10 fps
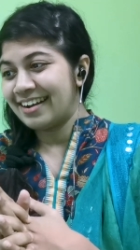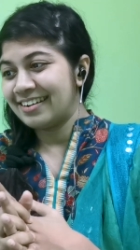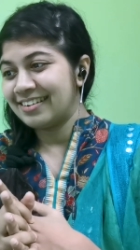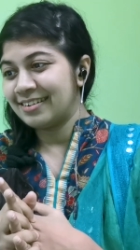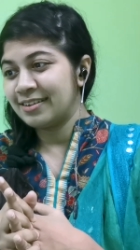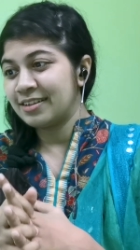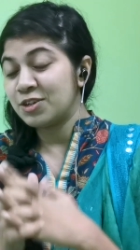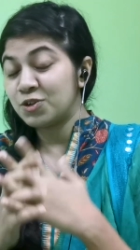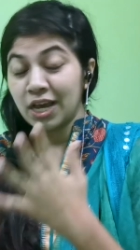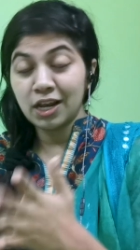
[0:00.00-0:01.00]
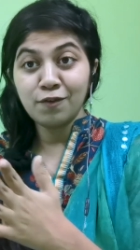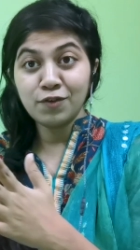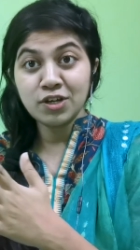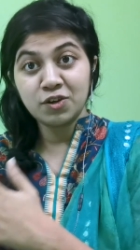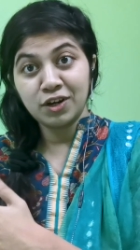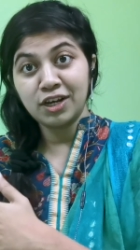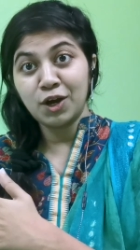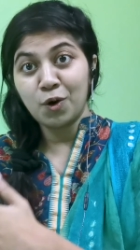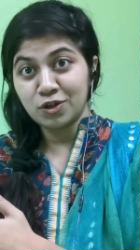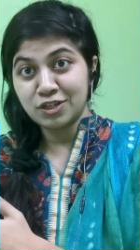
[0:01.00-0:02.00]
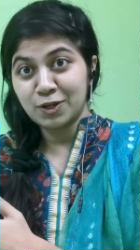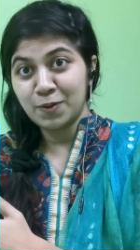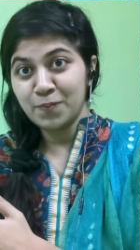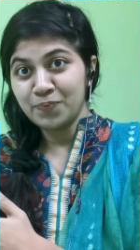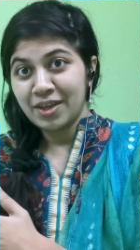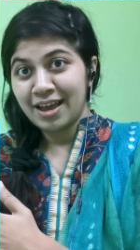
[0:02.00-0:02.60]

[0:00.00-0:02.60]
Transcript: and uh, the trailer was really awesome